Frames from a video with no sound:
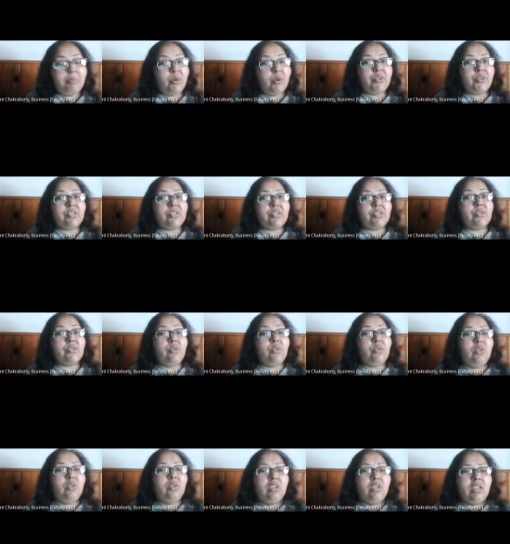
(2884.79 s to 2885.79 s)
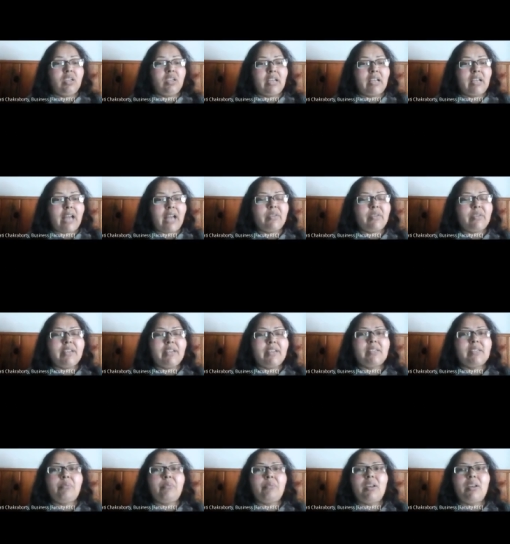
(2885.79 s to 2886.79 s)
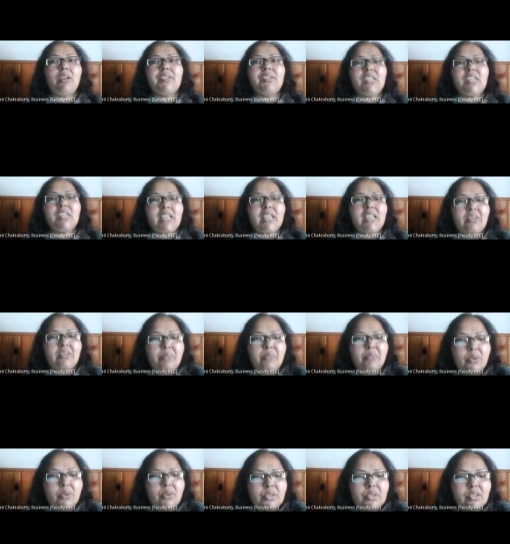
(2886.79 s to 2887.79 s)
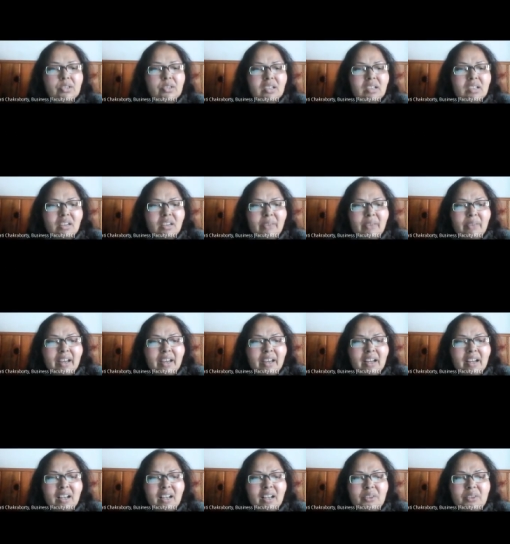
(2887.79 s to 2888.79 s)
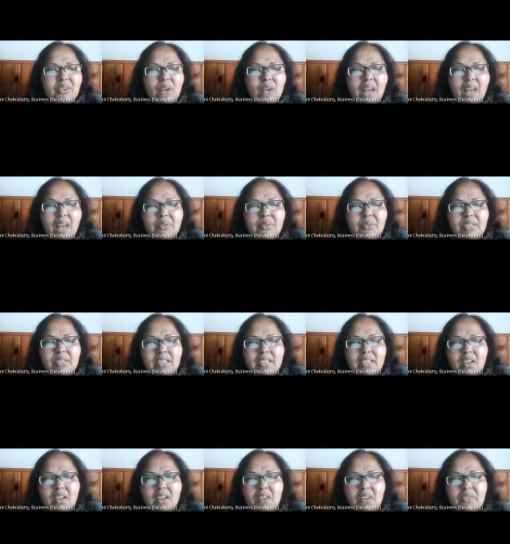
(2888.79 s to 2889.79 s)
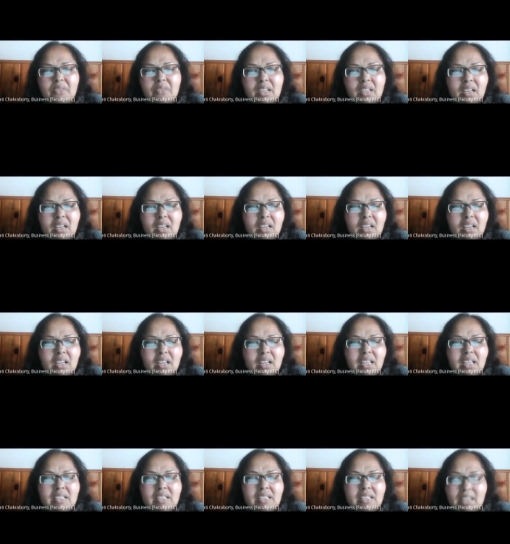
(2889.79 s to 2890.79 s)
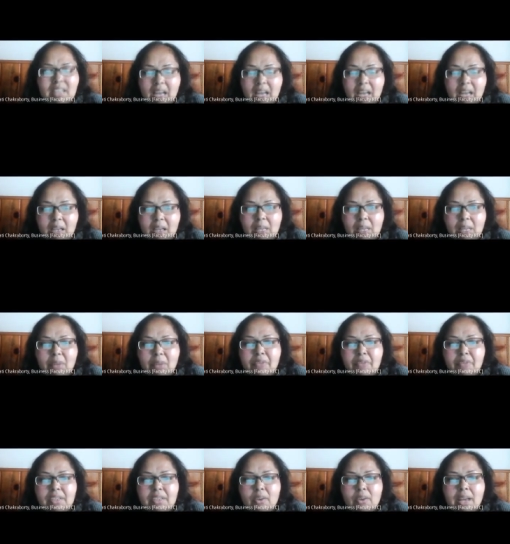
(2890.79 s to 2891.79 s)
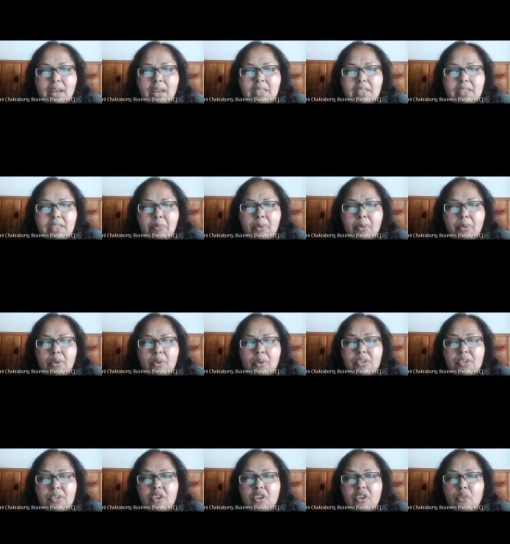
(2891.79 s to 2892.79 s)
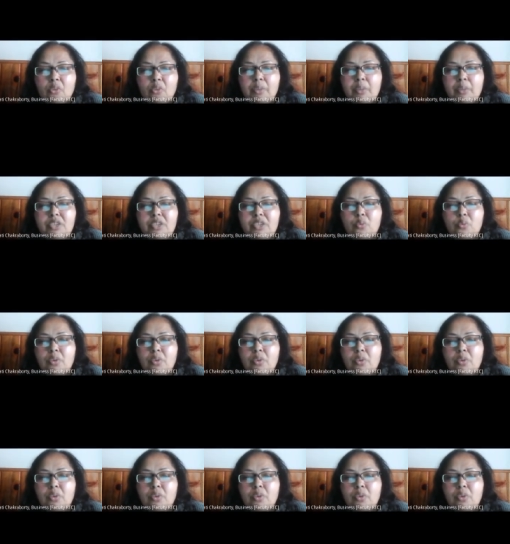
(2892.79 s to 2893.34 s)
So, advertising policy and approach, where you have to think of come up with the right approach, which would